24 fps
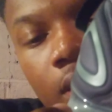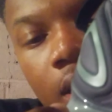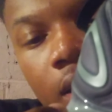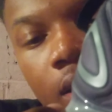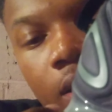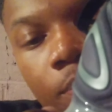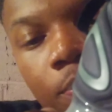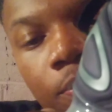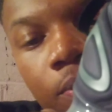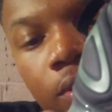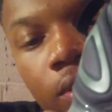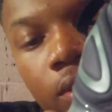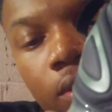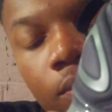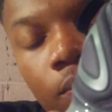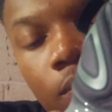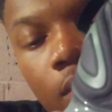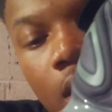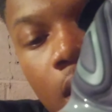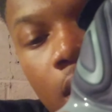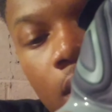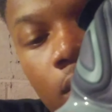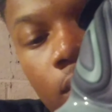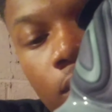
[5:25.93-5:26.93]
that they put
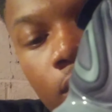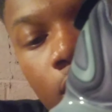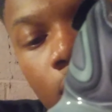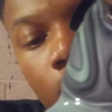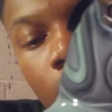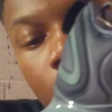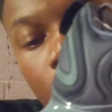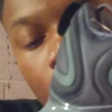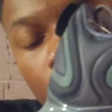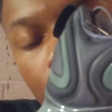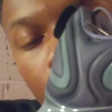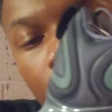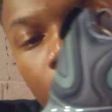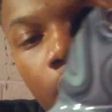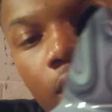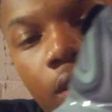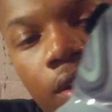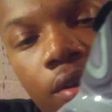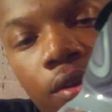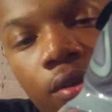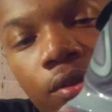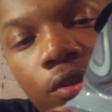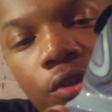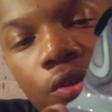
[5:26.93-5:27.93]
around the
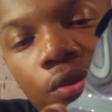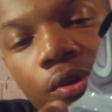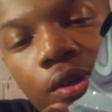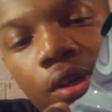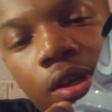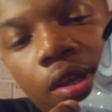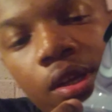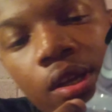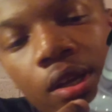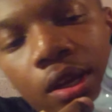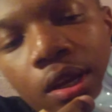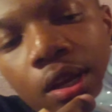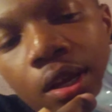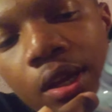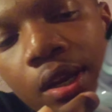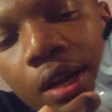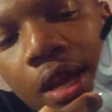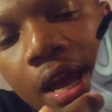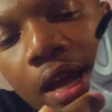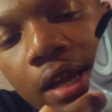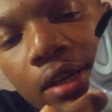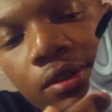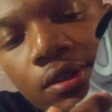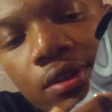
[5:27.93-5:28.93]
air unit and
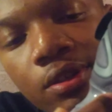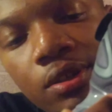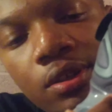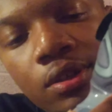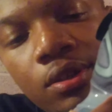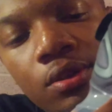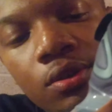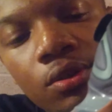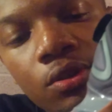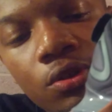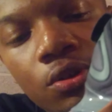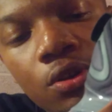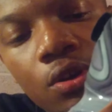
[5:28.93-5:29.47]
actually,